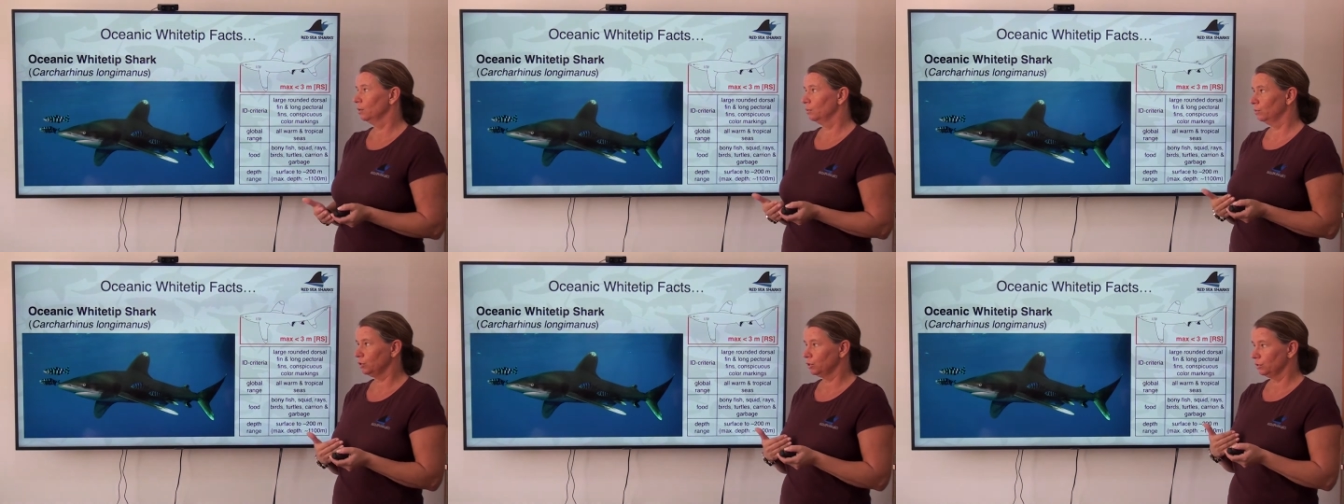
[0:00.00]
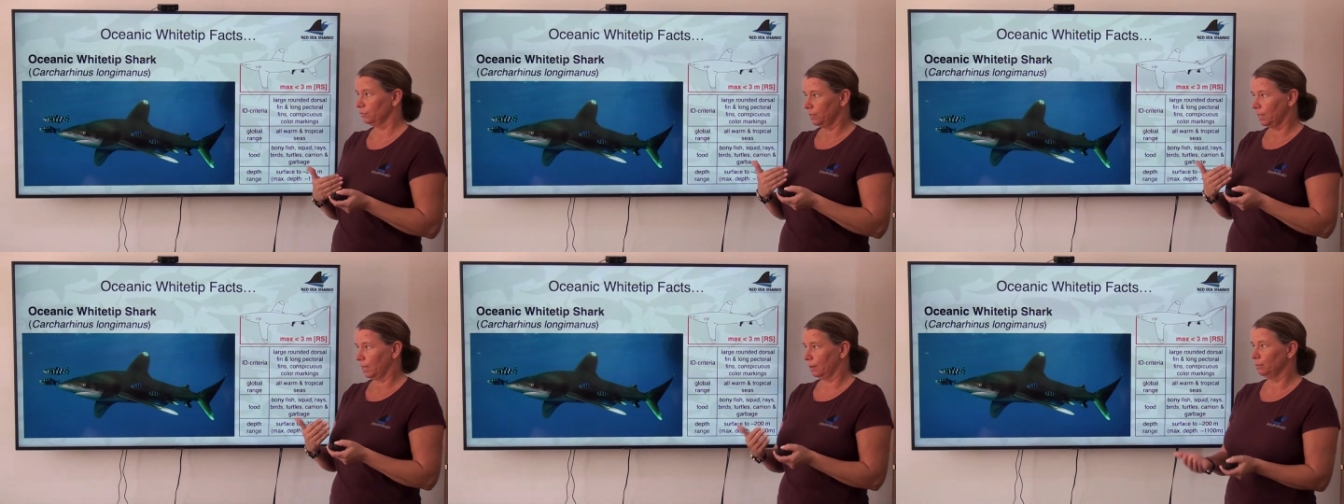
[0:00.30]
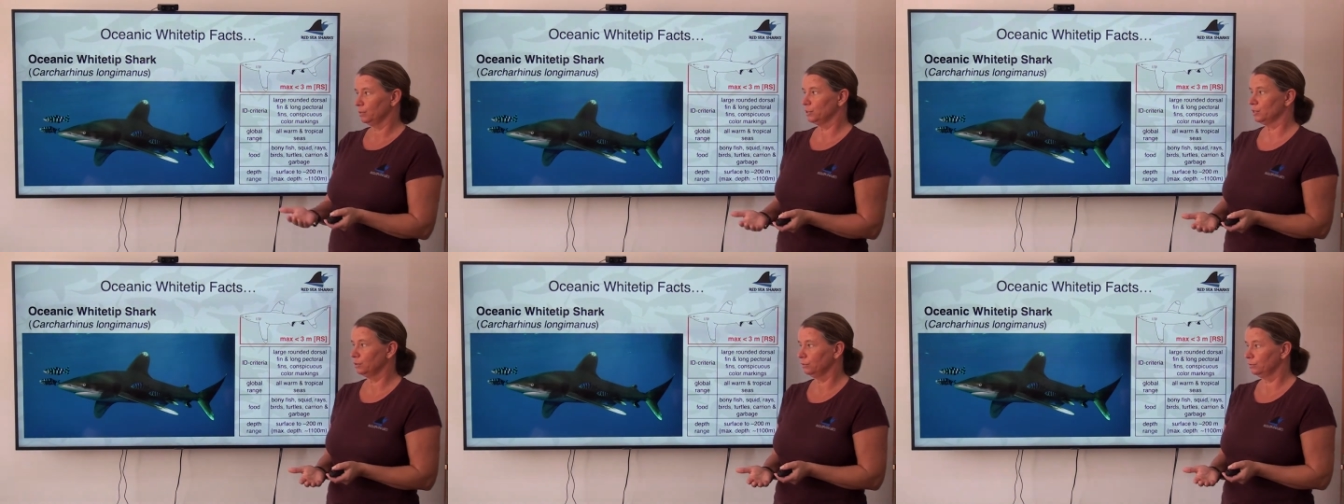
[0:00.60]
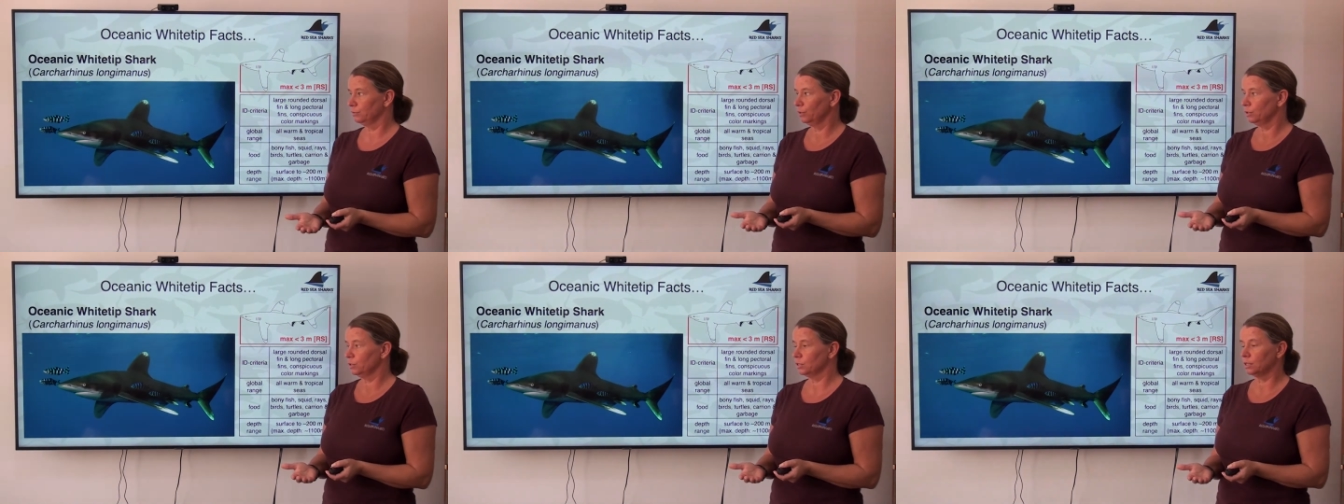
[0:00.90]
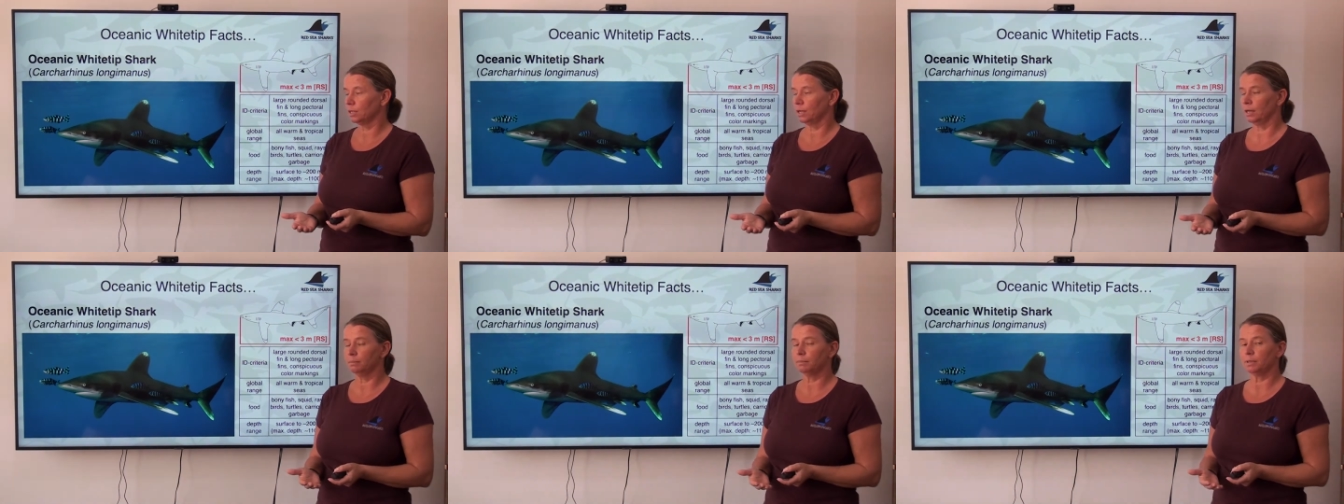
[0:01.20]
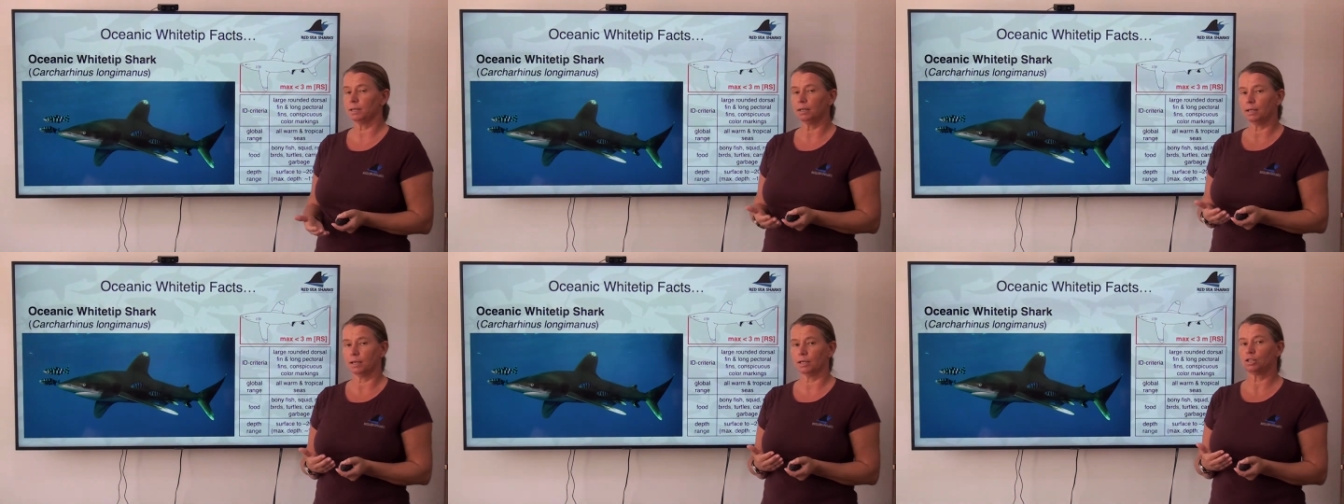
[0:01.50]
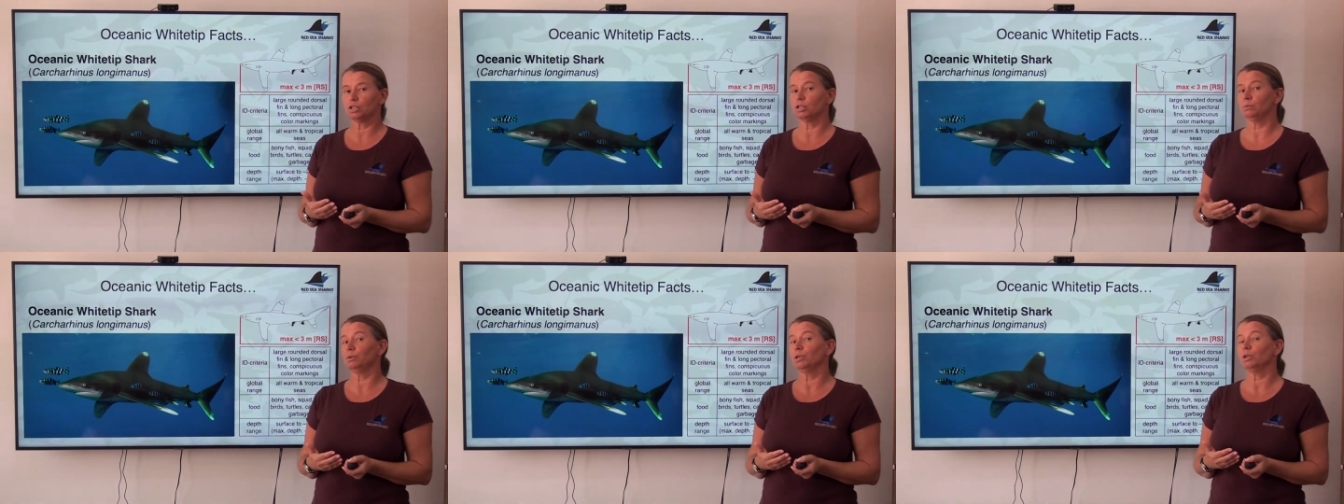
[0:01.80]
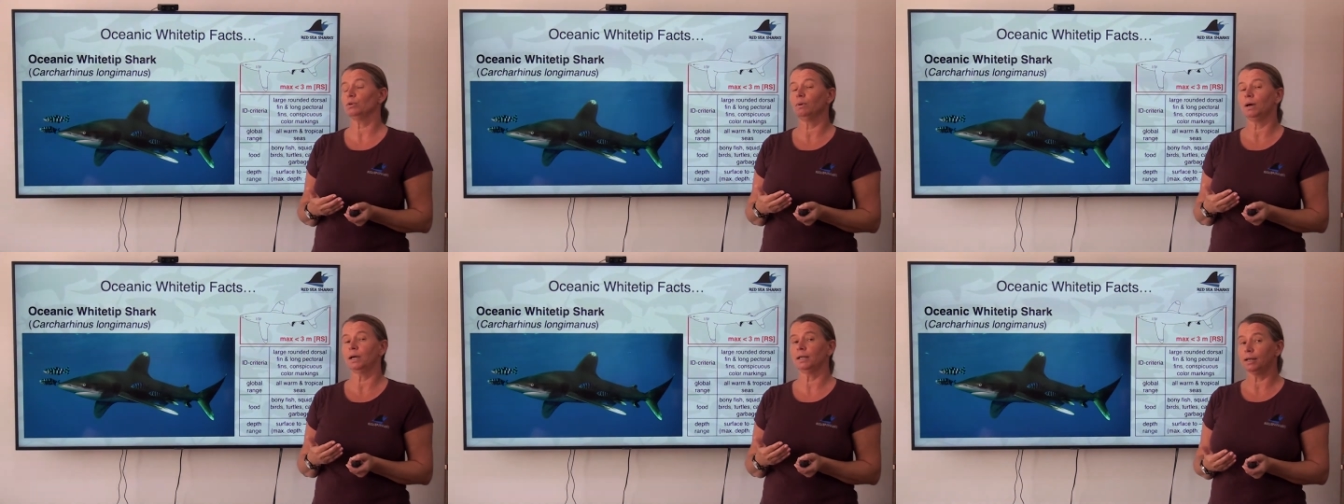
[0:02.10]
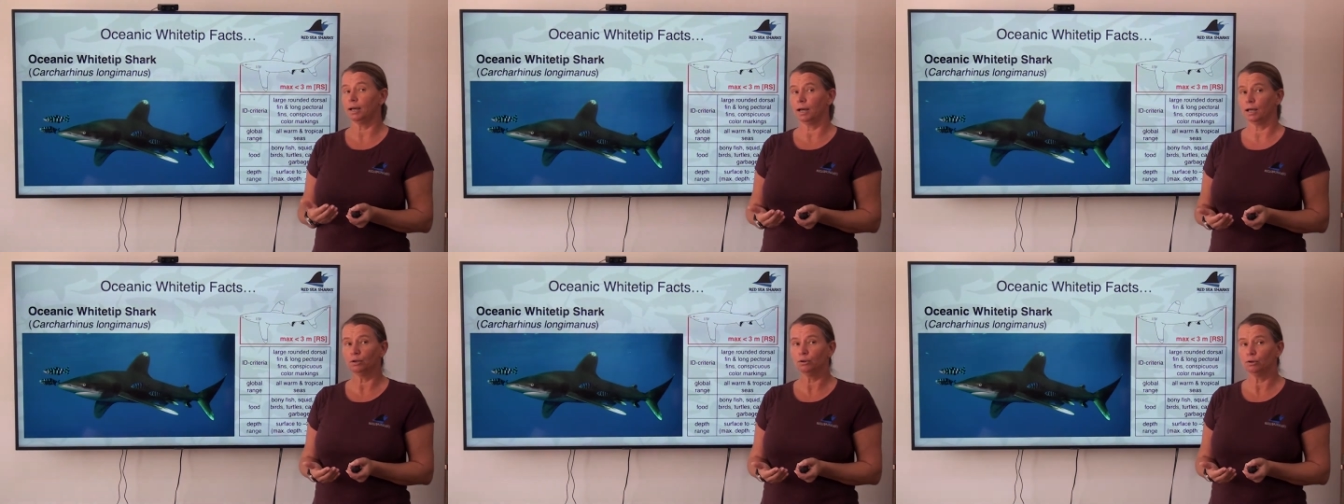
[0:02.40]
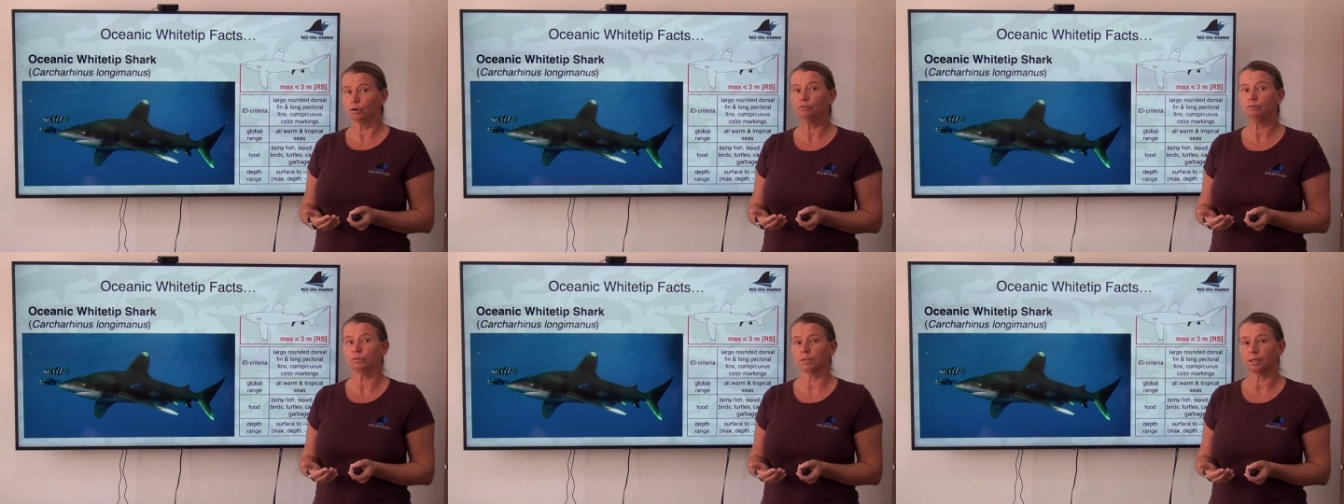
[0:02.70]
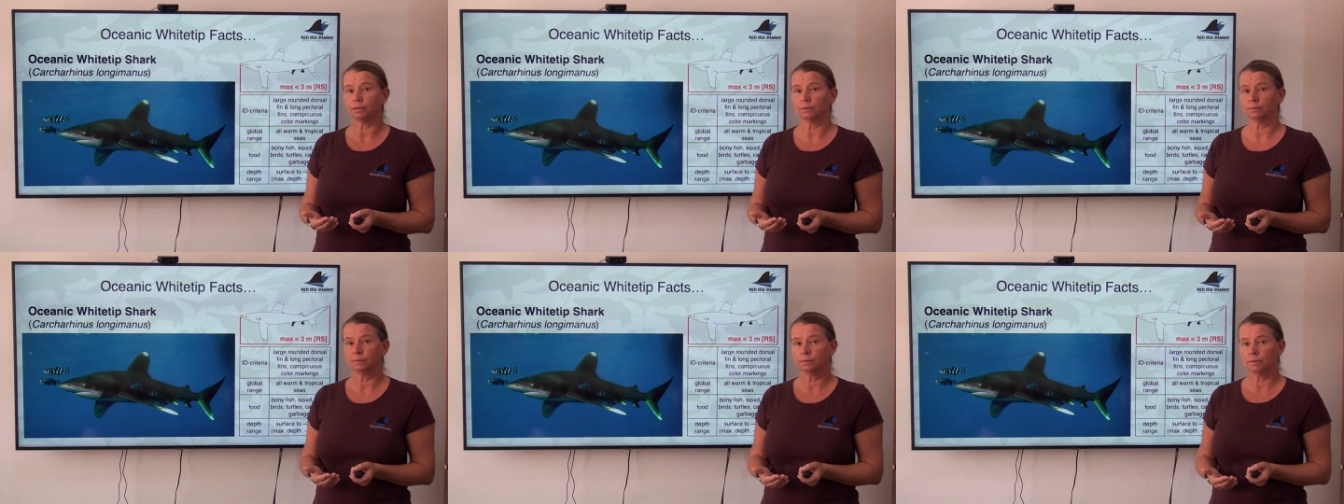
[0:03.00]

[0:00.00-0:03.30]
which if it happens the first time, can actually be quite unnerving.